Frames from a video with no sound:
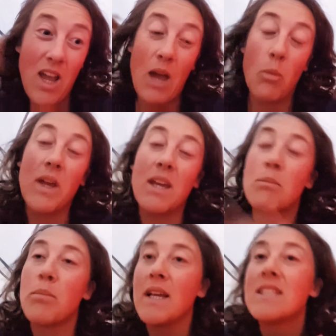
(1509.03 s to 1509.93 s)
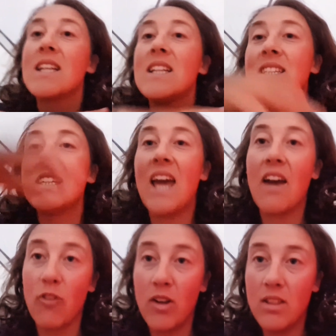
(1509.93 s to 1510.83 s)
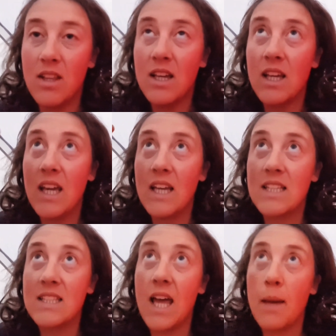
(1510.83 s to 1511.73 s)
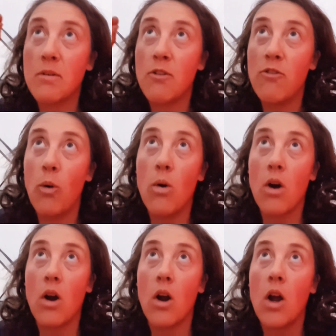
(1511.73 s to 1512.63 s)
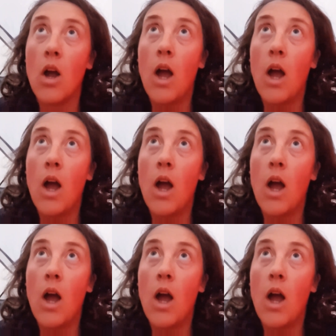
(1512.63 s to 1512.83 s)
And we can basically see everything except for,